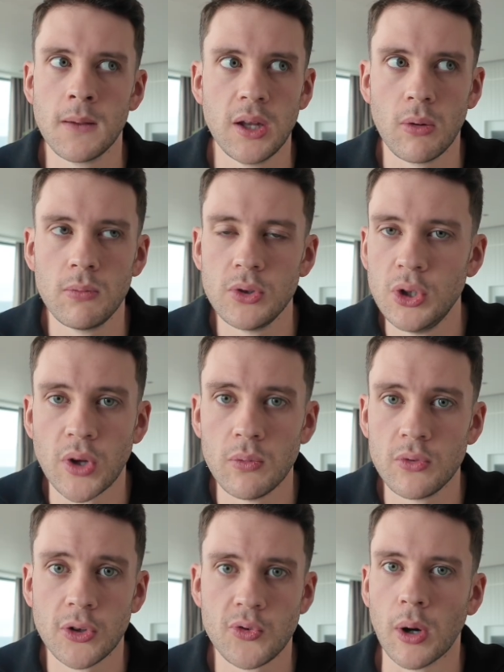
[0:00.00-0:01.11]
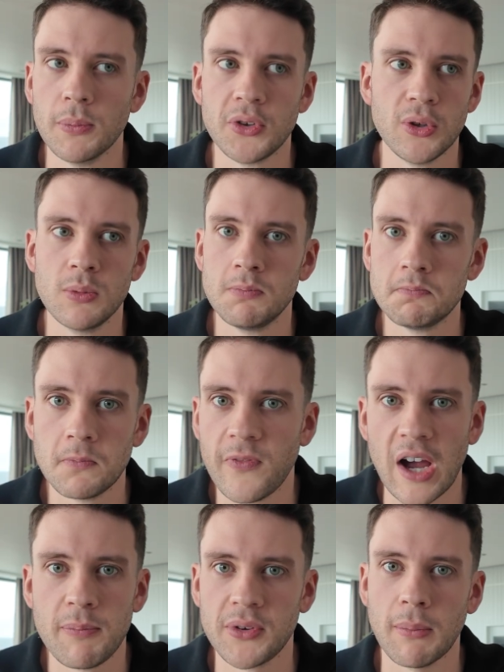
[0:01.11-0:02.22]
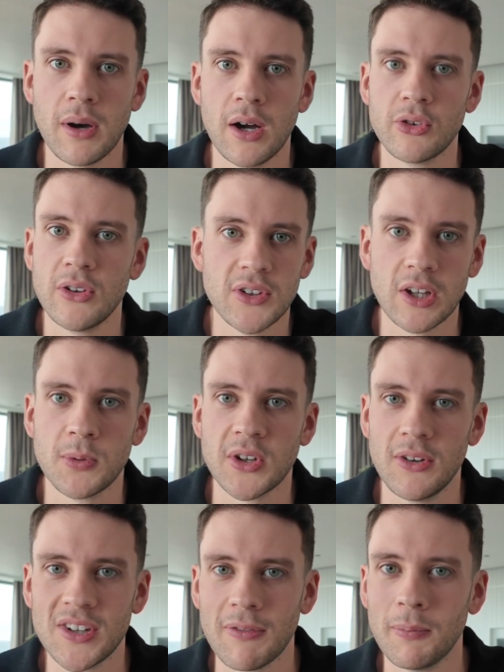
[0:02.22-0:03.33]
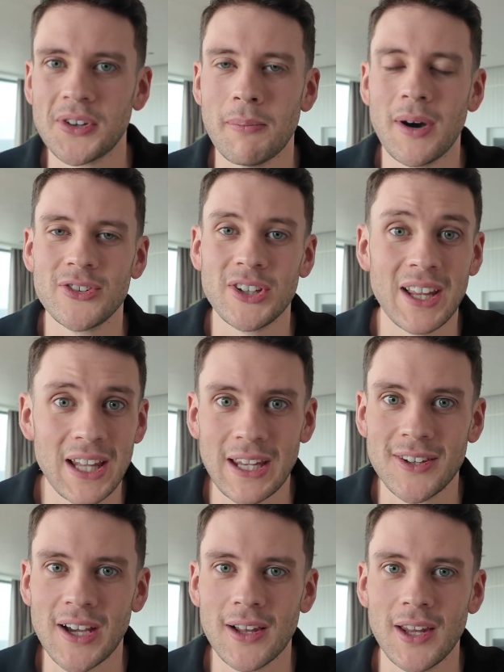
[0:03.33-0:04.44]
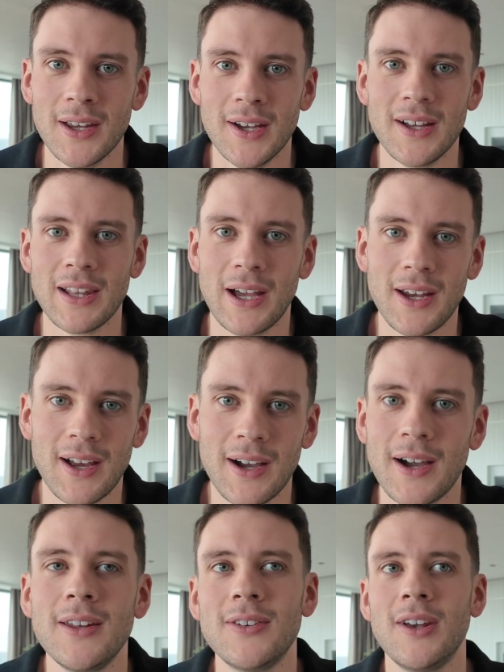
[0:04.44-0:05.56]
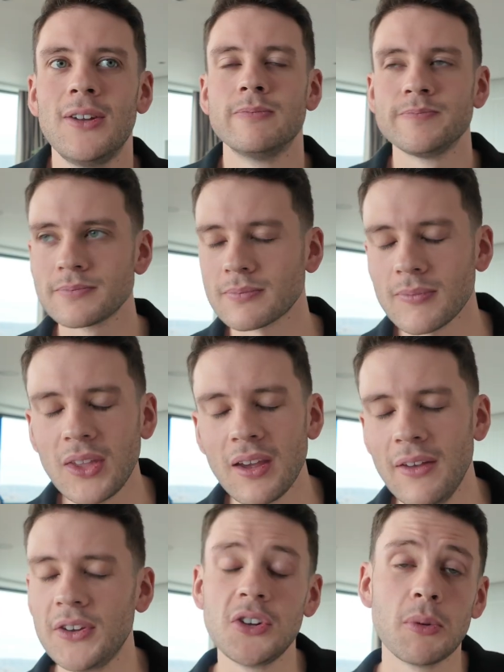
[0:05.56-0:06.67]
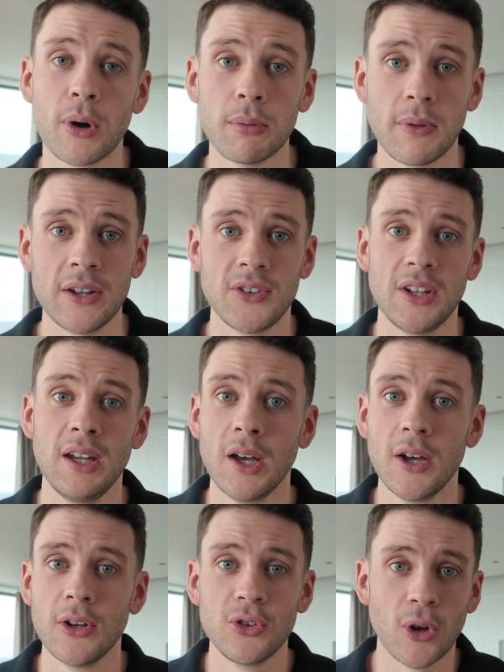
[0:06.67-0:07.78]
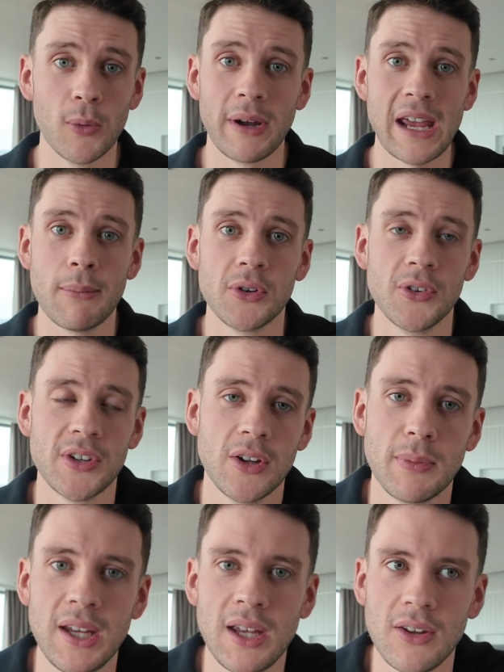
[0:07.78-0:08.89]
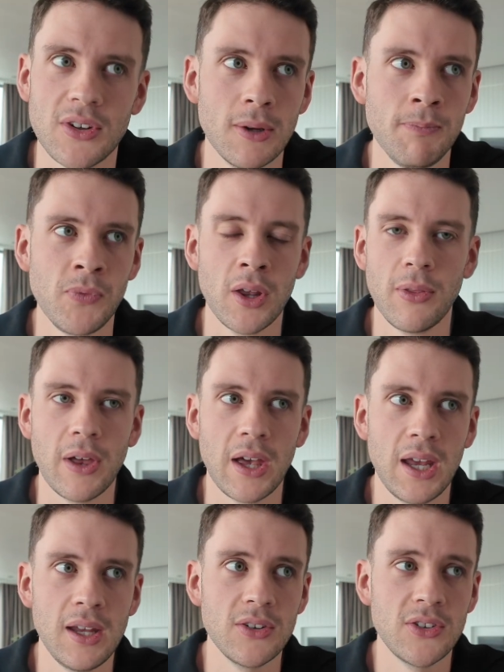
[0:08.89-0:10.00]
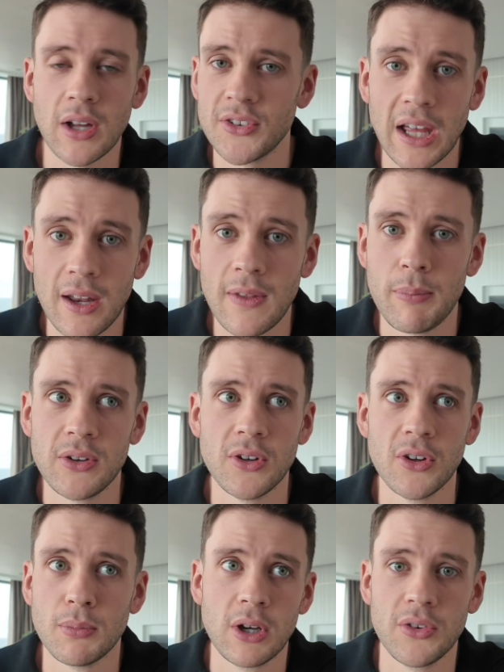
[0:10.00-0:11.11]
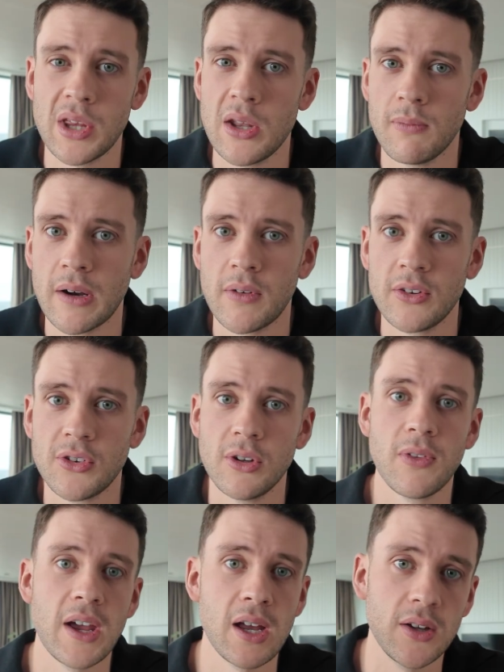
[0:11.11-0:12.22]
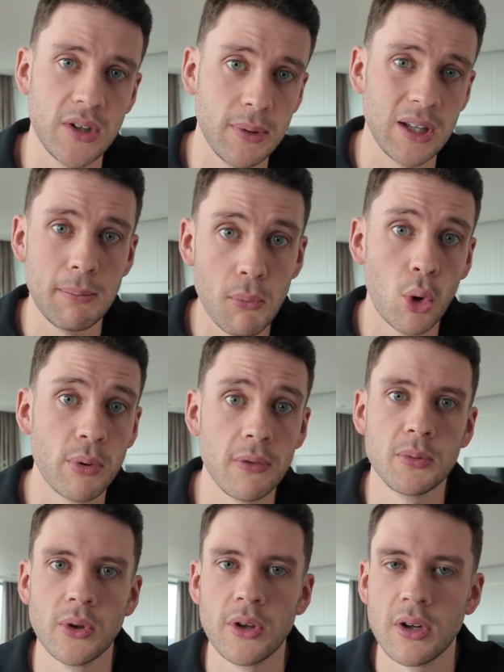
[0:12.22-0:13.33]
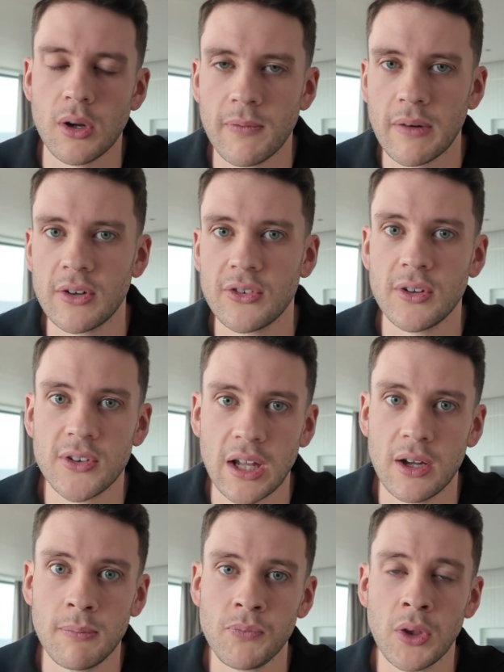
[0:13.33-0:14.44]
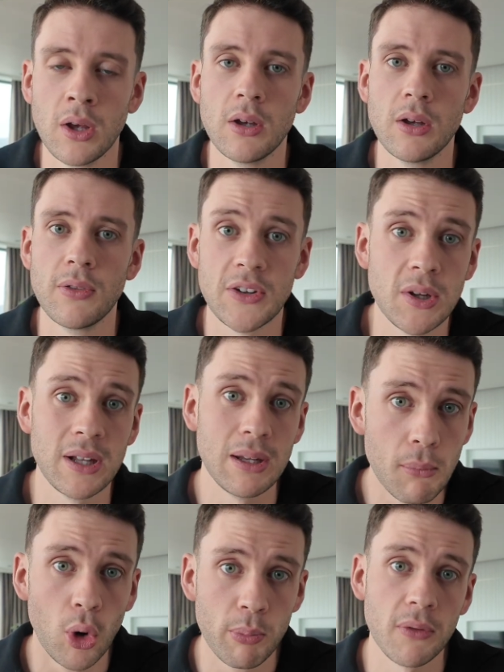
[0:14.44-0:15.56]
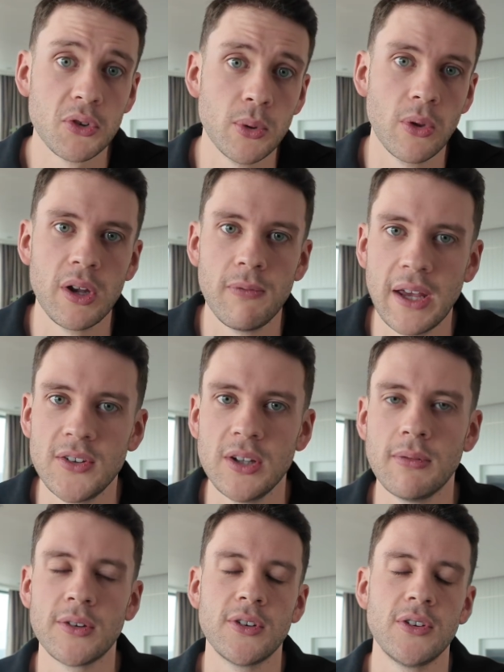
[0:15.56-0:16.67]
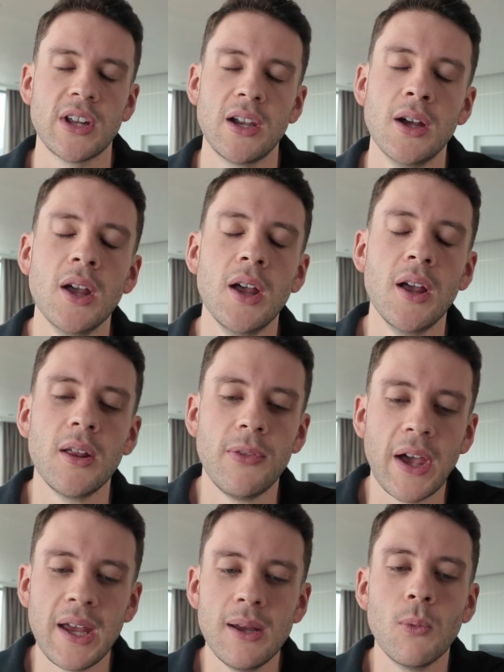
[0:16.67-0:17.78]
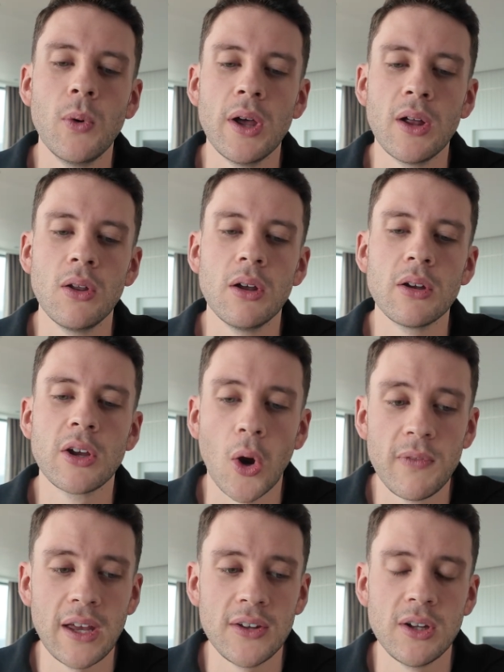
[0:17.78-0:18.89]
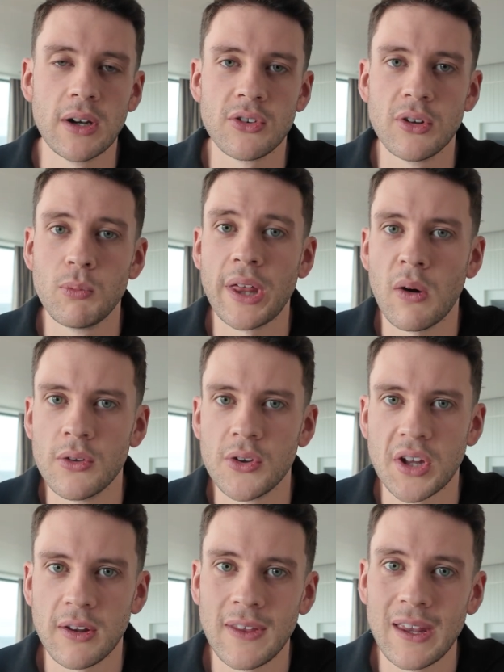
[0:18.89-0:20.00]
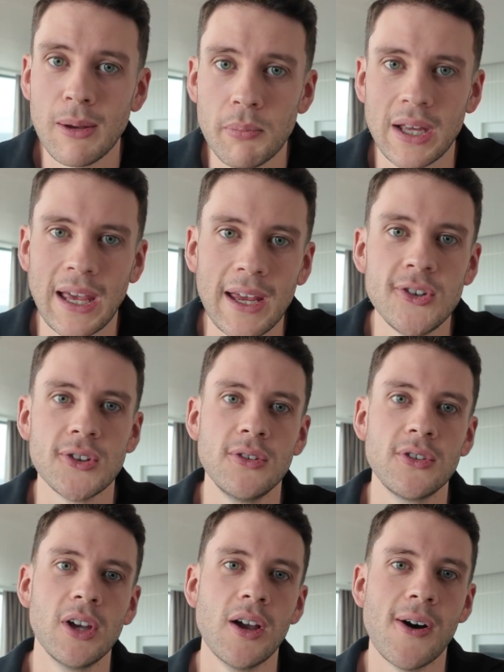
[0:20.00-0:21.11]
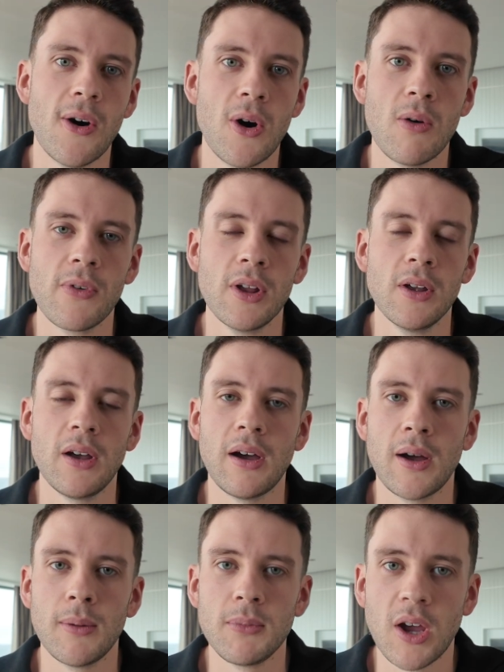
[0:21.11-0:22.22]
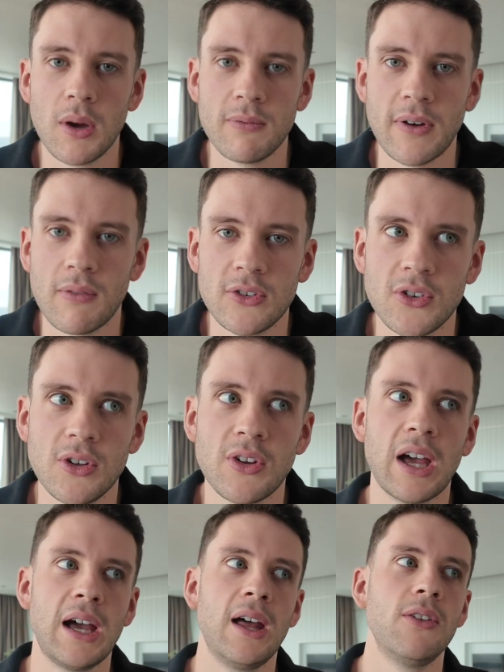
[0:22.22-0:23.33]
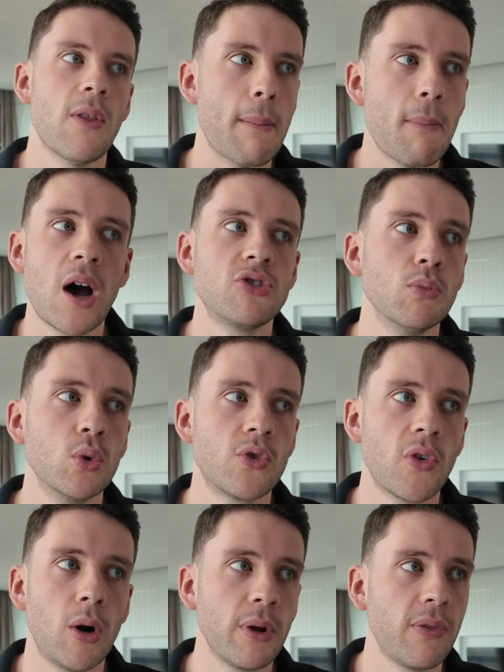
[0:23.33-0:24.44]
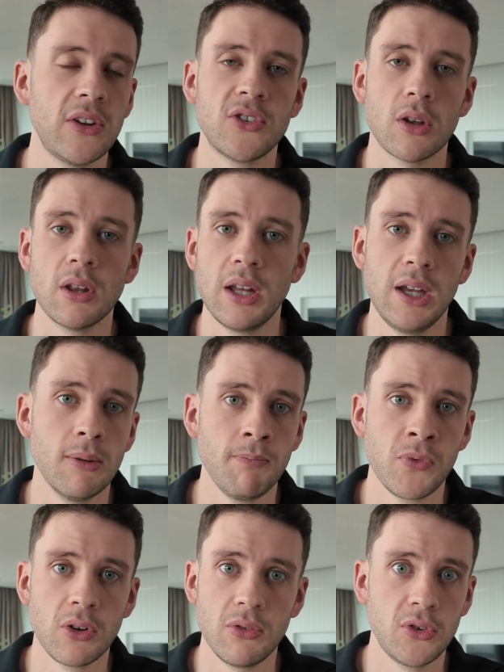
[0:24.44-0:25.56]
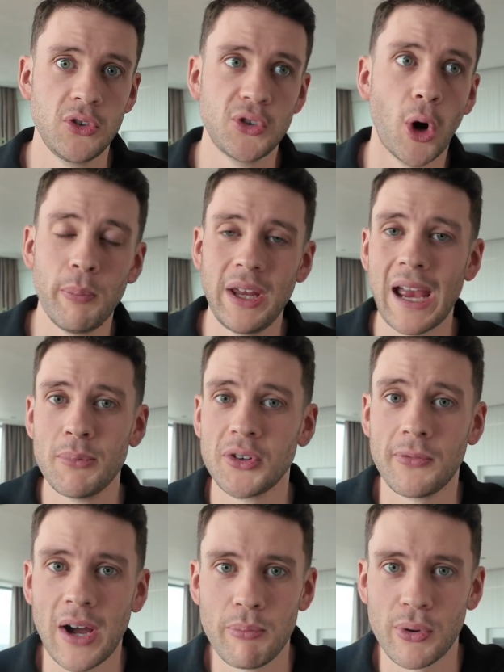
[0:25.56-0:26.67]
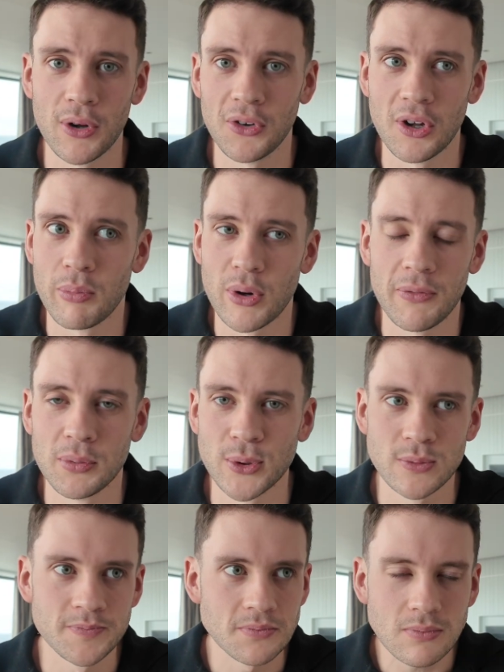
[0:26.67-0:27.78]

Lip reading: you don't just drop to 5% margin, 6%, 7% margin, exactly like I did. And this is a problem that I see so many Amazon sellers make is they start scaling their business, and because they're non-VAT registered, they are typically more profitable than a non-VAT registered seller. They're typically more profitable than a VAT registered seller. They will go VAT registered without understanding the implications of going VAT registered, and their margin will drop. They suddenly stop being able to find products that are profitable